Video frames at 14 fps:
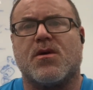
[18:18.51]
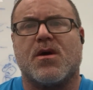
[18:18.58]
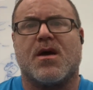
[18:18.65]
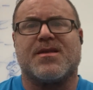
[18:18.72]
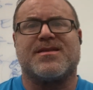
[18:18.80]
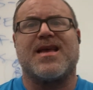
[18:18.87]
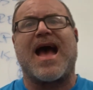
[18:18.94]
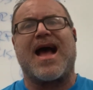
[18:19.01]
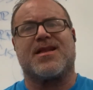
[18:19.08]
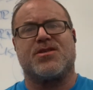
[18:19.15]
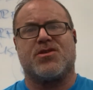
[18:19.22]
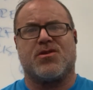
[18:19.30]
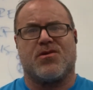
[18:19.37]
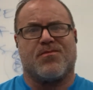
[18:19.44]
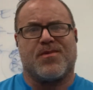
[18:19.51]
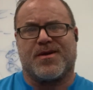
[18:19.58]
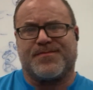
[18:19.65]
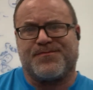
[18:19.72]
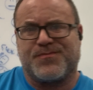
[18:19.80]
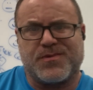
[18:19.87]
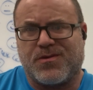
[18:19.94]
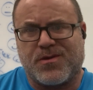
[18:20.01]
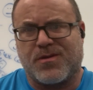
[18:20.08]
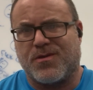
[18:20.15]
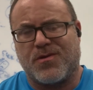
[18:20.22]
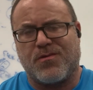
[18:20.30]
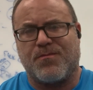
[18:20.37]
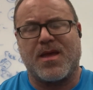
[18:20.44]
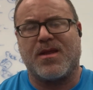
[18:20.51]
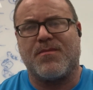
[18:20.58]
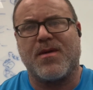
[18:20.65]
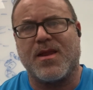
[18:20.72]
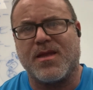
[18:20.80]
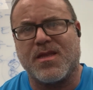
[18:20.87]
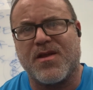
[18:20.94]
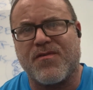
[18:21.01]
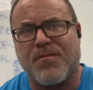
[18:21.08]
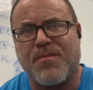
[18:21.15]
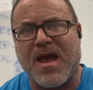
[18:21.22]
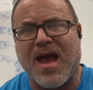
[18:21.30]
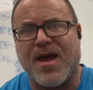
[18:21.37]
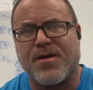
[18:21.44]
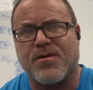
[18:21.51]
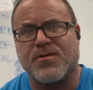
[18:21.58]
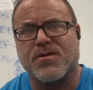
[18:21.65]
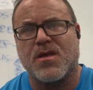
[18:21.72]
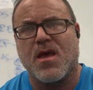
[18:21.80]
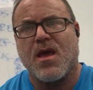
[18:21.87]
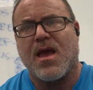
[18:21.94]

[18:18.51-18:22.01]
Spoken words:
attach to, but you can do many different patterns